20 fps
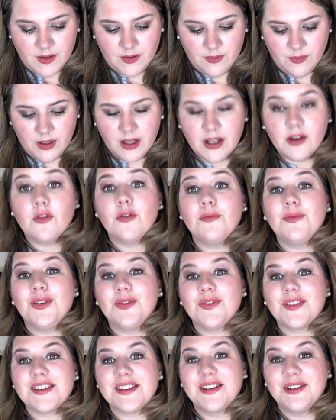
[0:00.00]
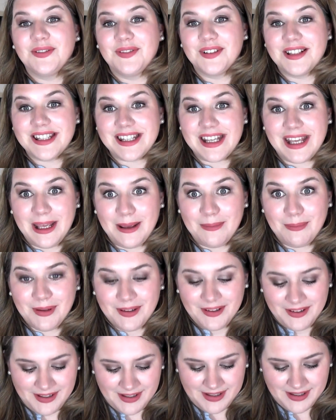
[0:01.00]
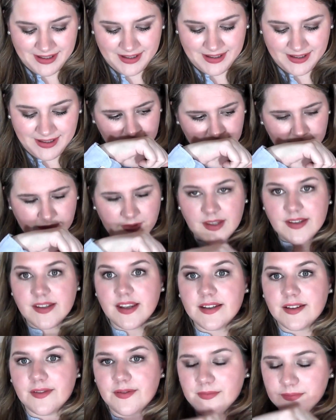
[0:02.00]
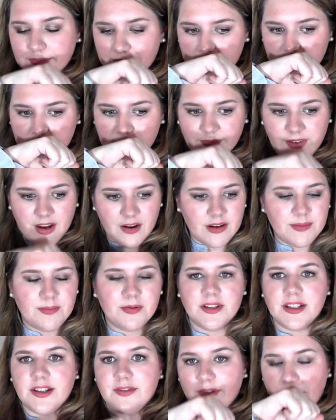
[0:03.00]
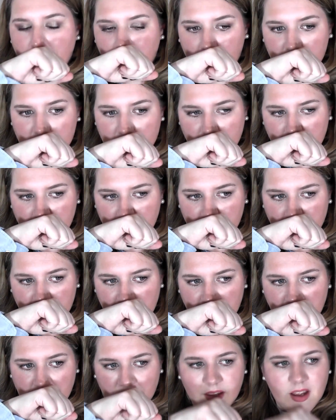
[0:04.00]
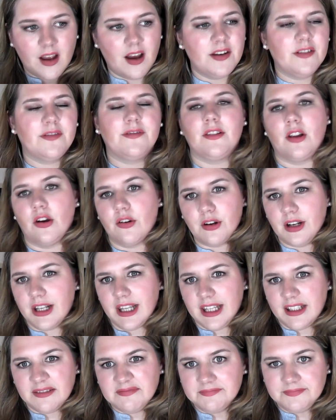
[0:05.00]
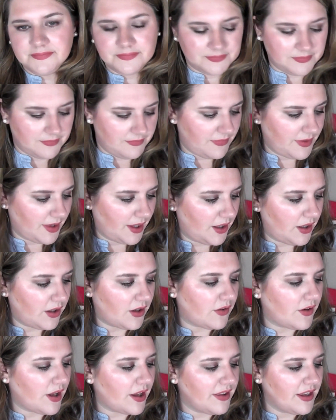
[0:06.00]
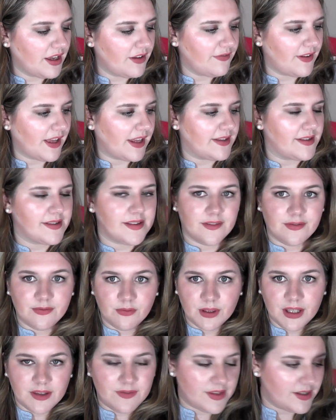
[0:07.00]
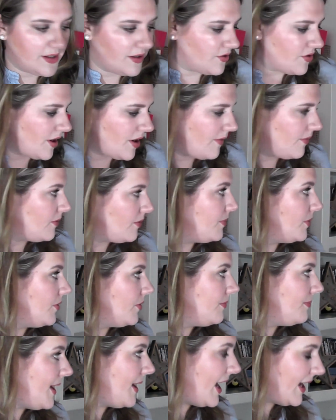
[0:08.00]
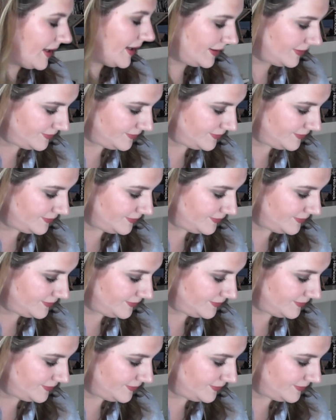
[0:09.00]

While I remove the silver tip. This has a very pretty fragrance. Kind of florally. You know, nothing offensive. We'll give this a try and report back.